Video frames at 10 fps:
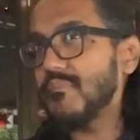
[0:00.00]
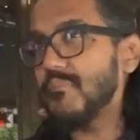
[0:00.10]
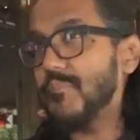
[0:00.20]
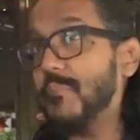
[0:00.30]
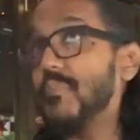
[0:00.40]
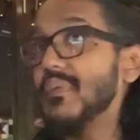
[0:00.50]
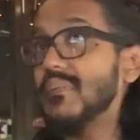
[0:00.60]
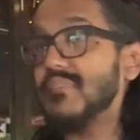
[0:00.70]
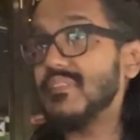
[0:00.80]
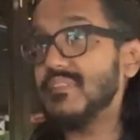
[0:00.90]
people
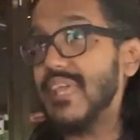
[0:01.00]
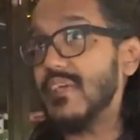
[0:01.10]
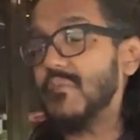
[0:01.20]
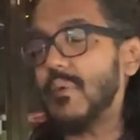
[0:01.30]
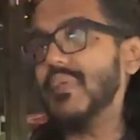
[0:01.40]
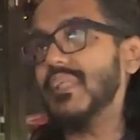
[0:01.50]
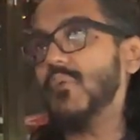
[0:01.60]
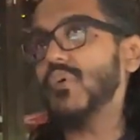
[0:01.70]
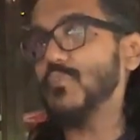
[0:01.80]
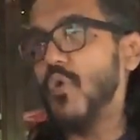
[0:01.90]
take, I mean, it
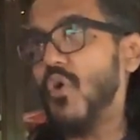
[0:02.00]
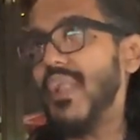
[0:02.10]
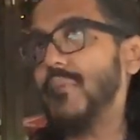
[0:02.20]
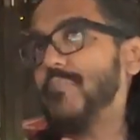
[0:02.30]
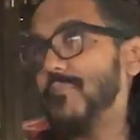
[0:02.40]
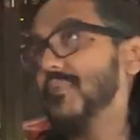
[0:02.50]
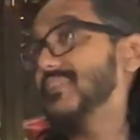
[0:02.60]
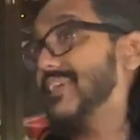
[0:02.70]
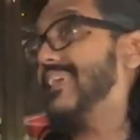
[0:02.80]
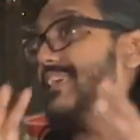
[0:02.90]
was more like people
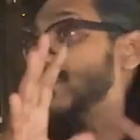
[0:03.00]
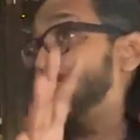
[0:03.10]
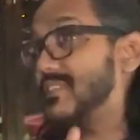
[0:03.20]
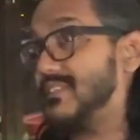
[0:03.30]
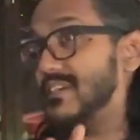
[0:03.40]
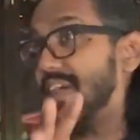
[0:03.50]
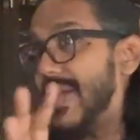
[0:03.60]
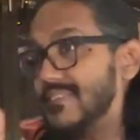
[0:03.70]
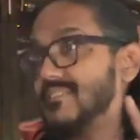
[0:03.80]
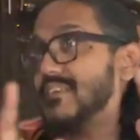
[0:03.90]
taking his picture
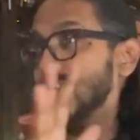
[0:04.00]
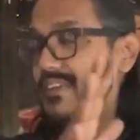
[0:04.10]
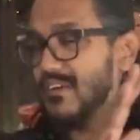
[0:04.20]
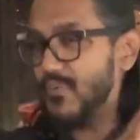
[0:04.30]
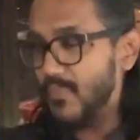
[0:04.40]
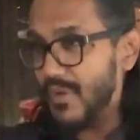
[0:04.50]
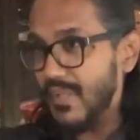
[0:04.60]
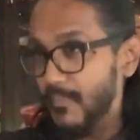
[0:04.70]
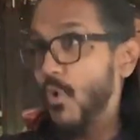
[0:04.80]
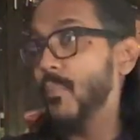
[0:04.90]
as a
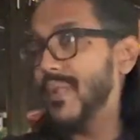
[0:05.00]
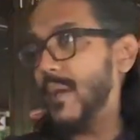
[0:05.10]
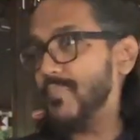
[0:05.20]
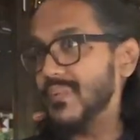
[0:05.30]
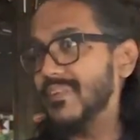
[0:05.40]
moment happened.